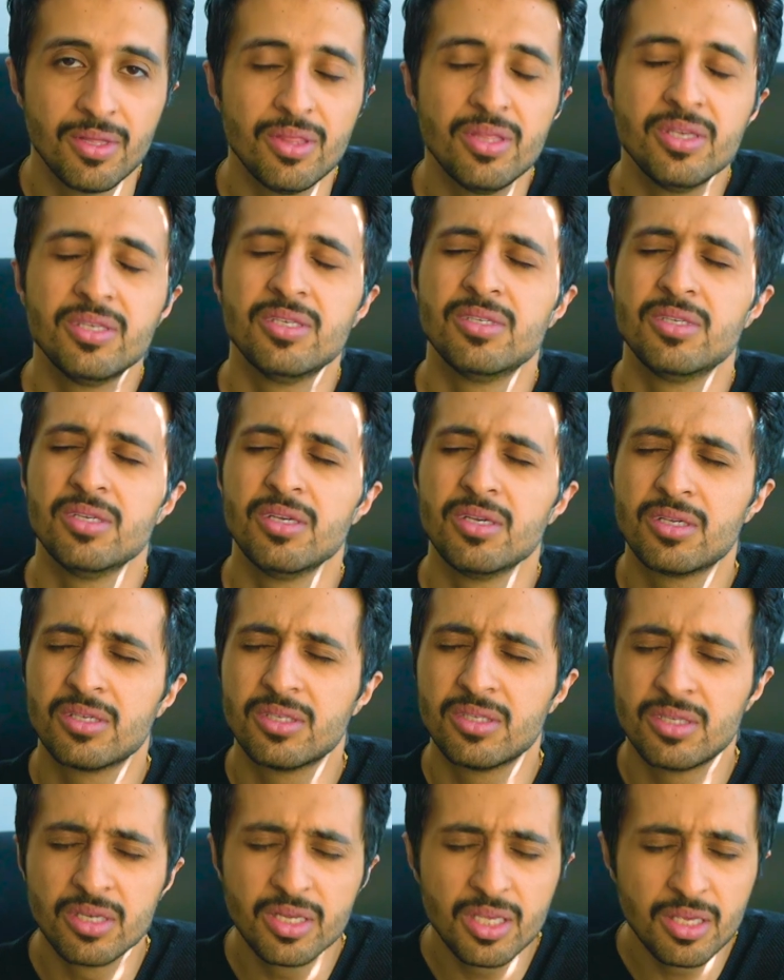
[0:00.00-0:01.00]
This is
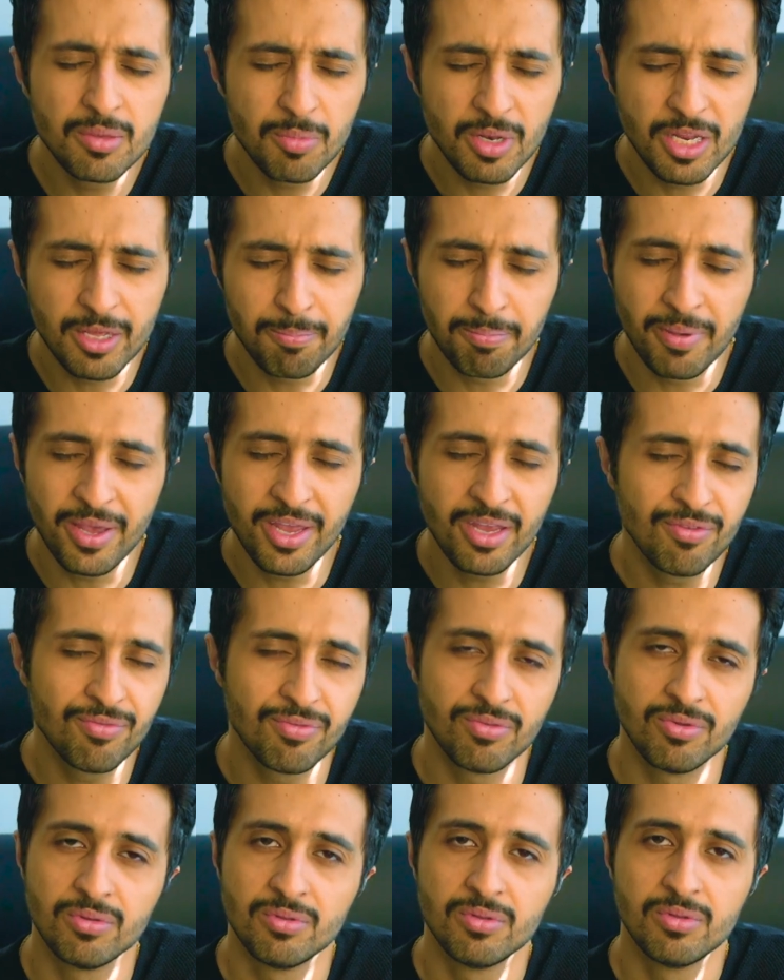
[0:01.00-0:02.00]
extremely
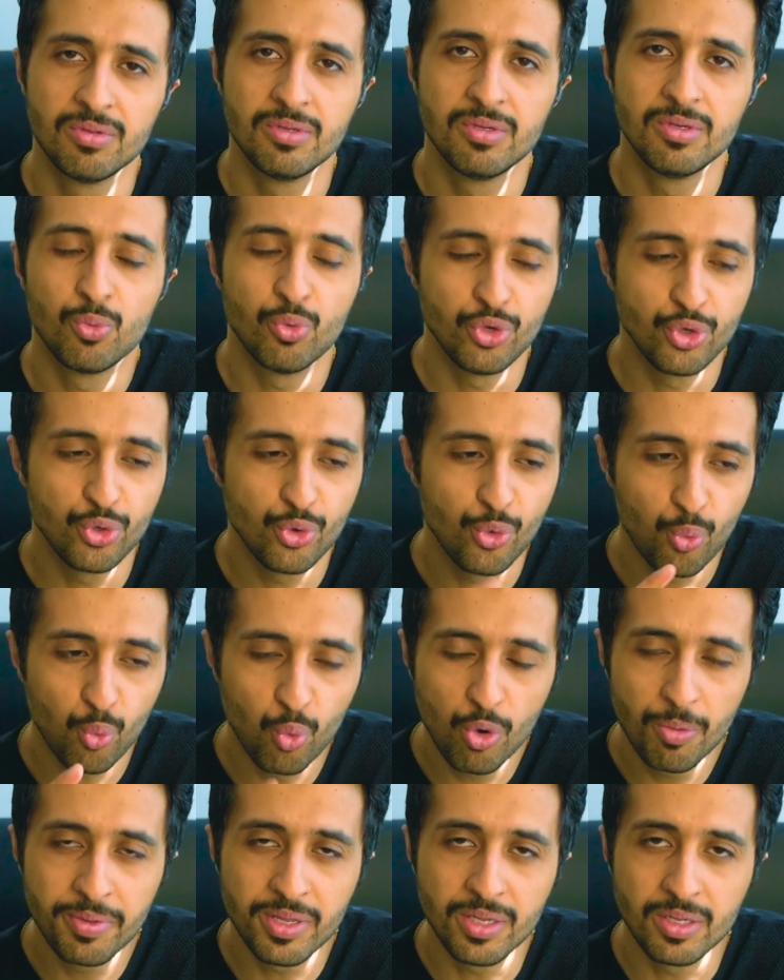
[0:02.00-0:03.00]
painful. When your
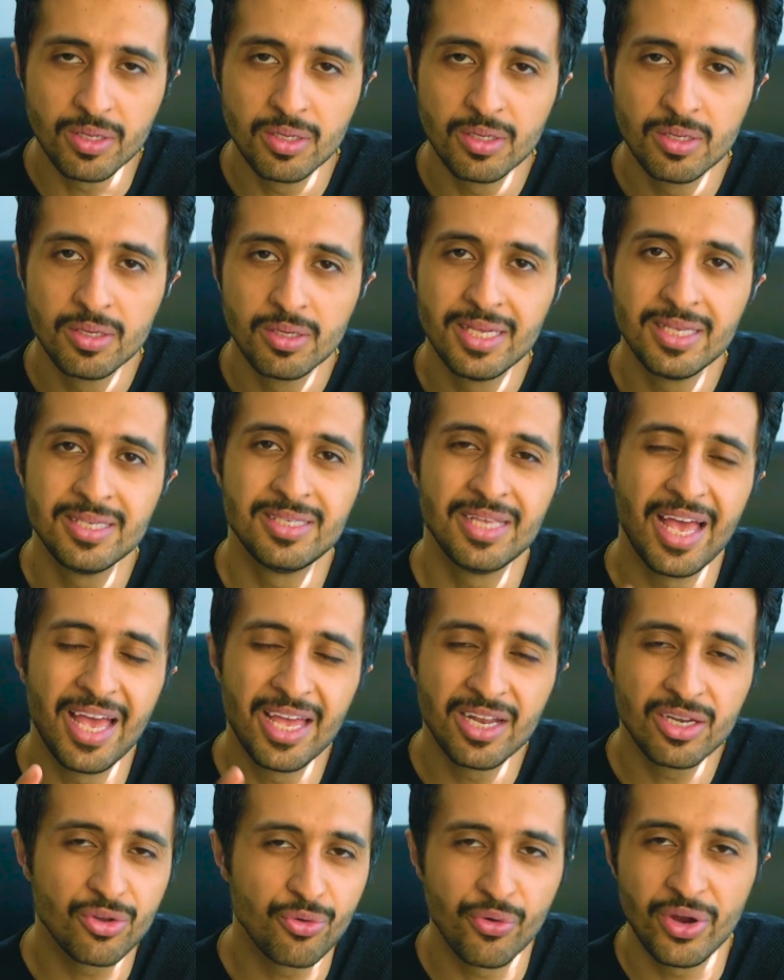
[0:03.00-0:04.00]
woman is
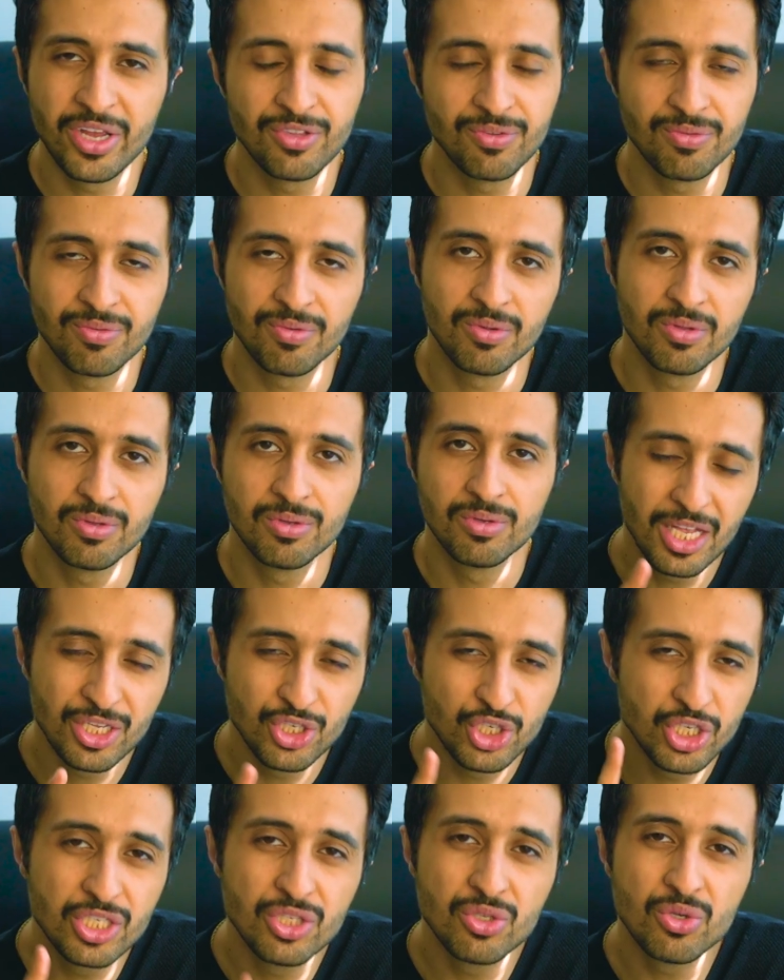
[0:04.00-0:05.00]
ungrateful.
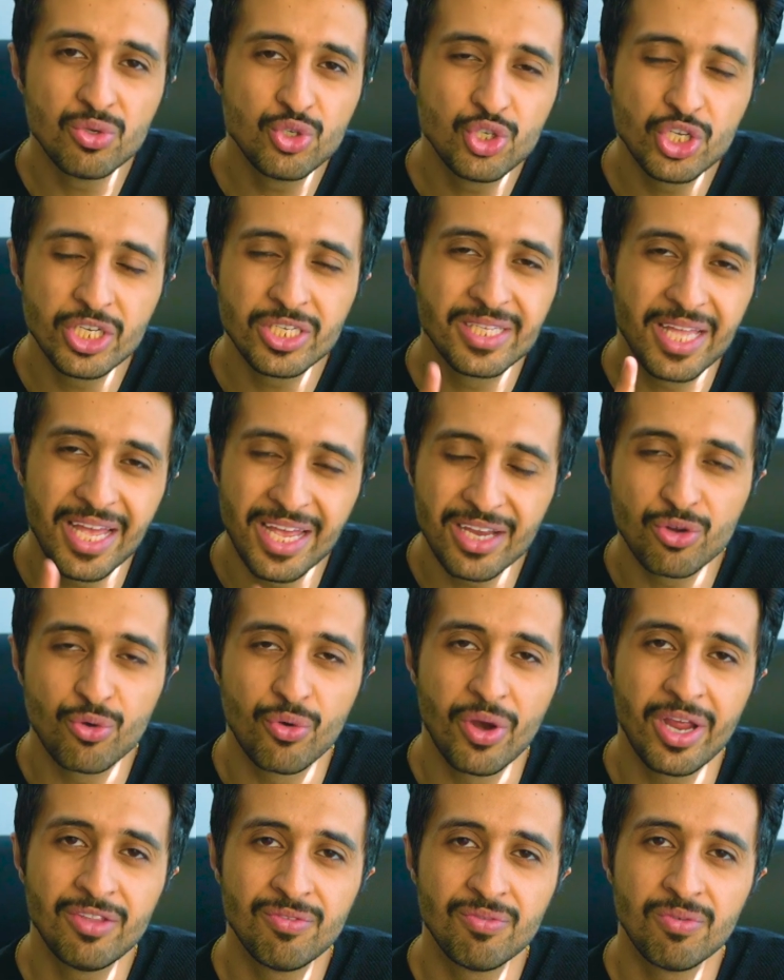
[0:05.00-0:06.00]
And she's not just
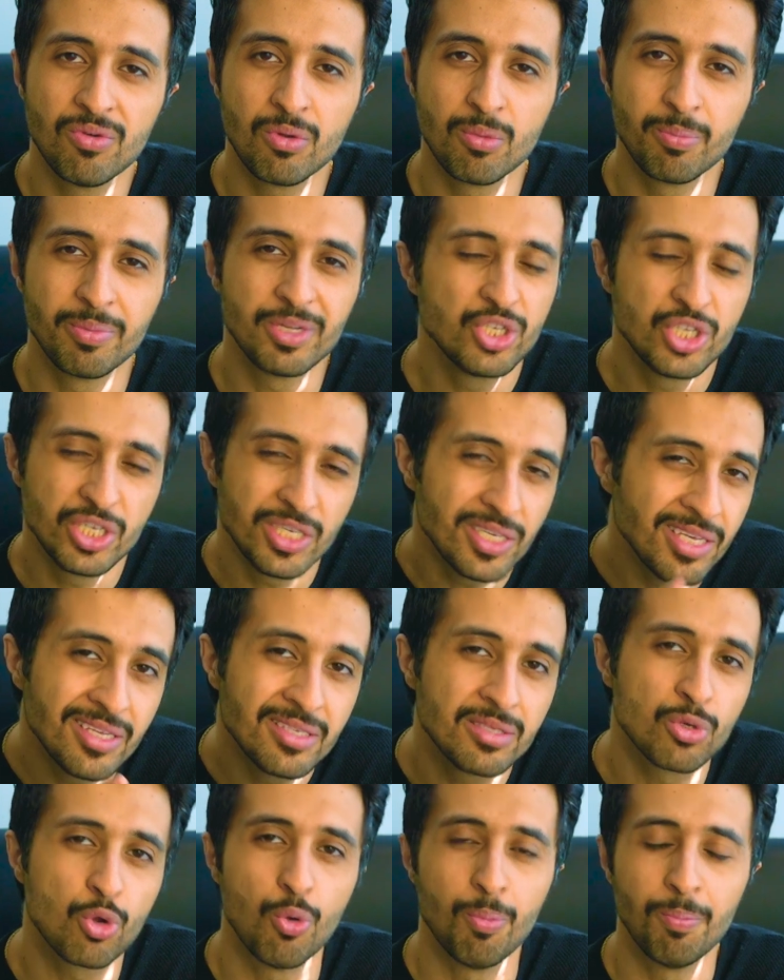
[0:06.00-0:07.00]
ungrateful, but she
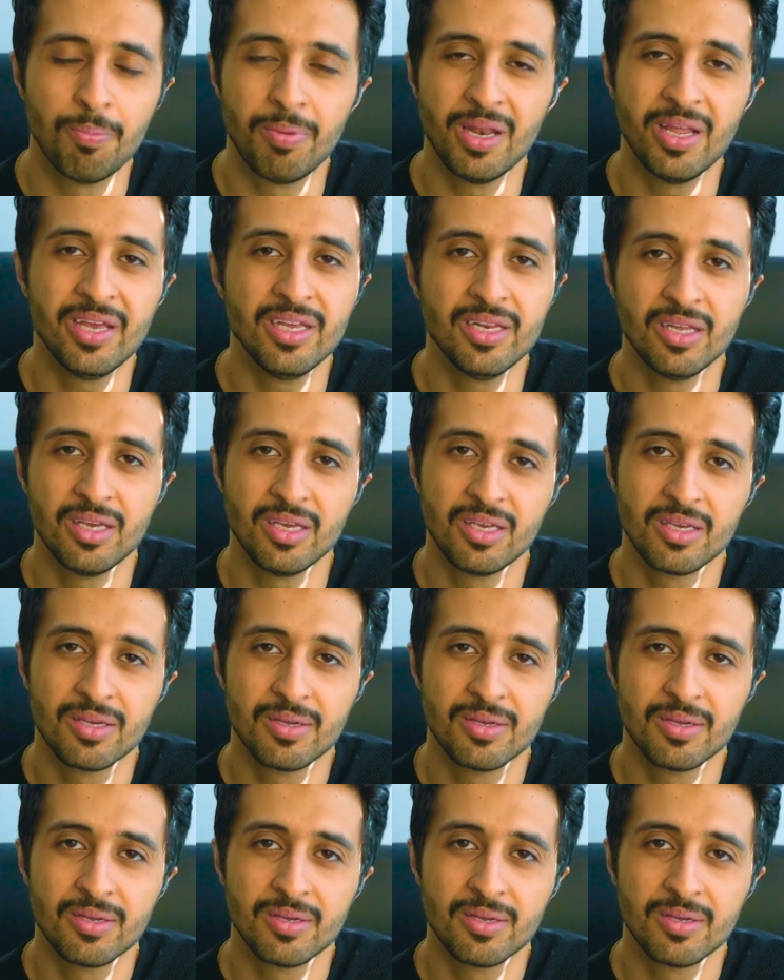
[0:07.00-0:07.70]
is complaining.